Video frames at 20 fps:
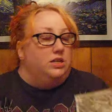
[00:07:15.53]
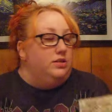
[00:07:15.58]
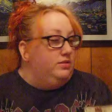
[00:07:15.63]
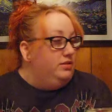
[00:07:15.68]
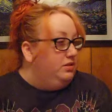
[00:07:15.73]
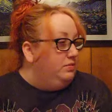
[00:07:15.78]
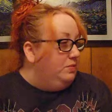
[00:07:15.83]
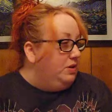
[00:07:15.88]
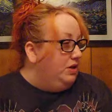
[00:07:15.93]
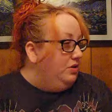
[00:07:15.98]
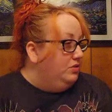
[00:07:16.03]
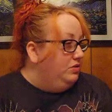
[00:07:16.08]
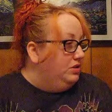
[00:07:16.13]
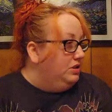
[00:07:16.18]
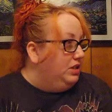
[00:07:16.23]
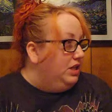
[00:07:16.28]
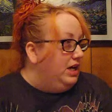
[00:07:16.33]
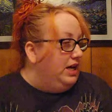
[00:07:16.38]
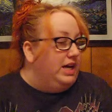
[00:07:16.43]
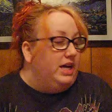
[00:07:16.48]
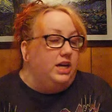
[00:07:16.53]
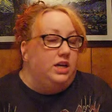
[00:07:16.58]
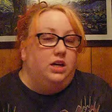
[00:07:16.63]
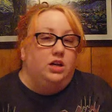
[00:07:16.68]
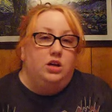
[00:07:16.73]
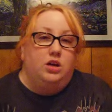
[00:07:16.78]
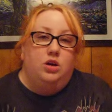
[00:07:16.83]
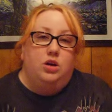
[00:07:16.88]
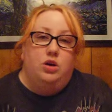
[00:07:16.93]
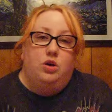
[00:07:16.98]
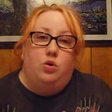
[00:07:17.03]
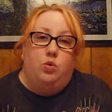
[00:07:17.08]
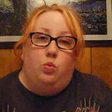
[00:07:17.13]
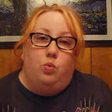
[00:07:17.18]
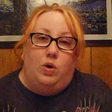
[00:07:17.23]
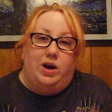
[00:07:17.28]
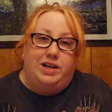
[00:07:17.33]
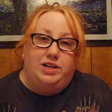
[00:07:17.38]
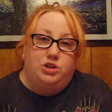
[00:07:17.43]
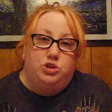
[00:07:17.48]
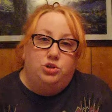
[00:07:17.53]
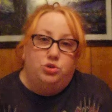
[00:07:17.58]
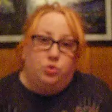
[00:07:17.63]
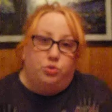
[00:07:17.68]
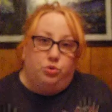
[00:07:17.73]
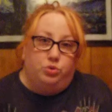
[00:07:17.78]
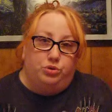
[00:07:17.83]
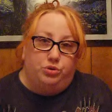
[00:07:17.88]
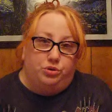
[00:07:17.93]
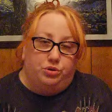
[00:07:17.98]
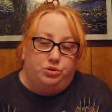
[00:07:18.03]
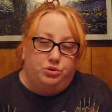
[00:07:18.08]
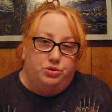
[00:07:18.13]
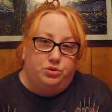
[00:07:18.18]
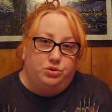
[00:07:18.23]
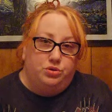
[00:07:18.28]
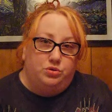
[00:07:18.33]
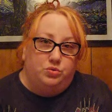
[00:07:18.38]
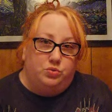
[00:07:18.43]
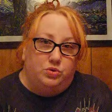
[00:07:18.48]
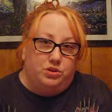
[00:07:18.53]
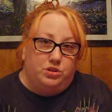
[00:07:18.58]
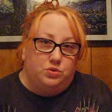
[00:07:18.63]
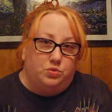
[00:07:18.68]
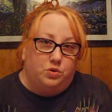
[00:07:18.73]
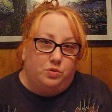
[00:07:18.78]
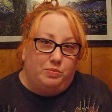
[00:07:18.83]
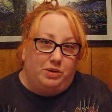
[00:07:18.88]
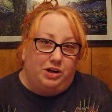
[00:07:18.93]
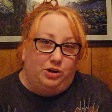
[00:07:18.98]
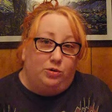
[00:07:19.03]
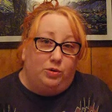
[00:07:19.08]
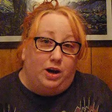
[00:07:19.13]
It smells like white shoulders, which is what my